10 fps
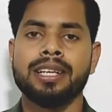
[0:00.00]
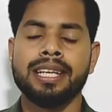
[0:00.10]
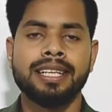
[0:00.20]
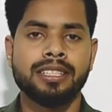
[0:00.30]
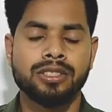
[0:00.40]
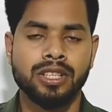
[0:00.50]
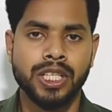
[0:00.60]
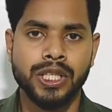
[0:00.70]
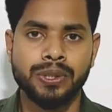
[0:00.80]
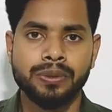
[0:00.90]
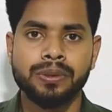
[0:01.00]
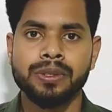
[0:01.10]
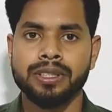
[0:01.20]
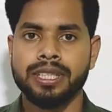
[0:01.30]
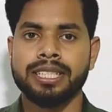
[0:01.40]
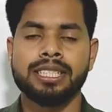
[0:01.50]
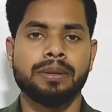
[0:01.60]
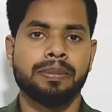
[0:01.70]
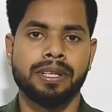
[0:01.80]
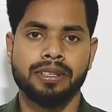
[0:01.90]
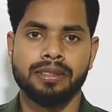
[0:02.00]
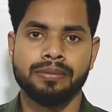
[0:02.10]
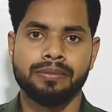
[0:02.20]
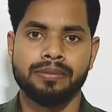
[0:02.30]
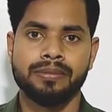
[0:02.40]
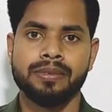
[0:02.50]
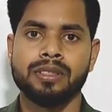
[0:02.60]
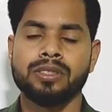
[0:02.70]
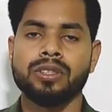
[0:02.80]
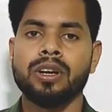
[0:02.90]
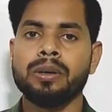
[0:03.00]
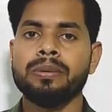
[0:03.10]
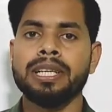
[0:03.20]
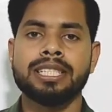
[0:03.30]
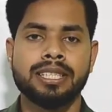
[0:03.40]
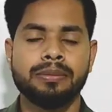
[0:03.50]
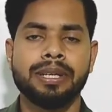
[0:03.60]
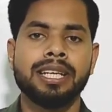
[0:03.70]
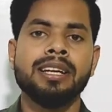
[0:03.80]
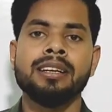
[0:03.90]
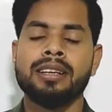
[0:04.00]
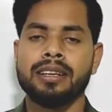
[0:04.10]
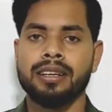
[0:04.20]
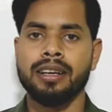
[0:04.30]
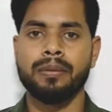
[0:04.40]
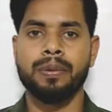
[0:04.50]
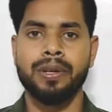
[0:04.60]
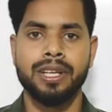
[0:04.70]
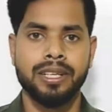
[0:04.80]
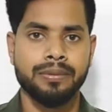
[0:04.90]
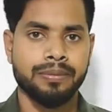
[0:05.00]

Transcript: let us continue the chapter. So all of you listen very carefully.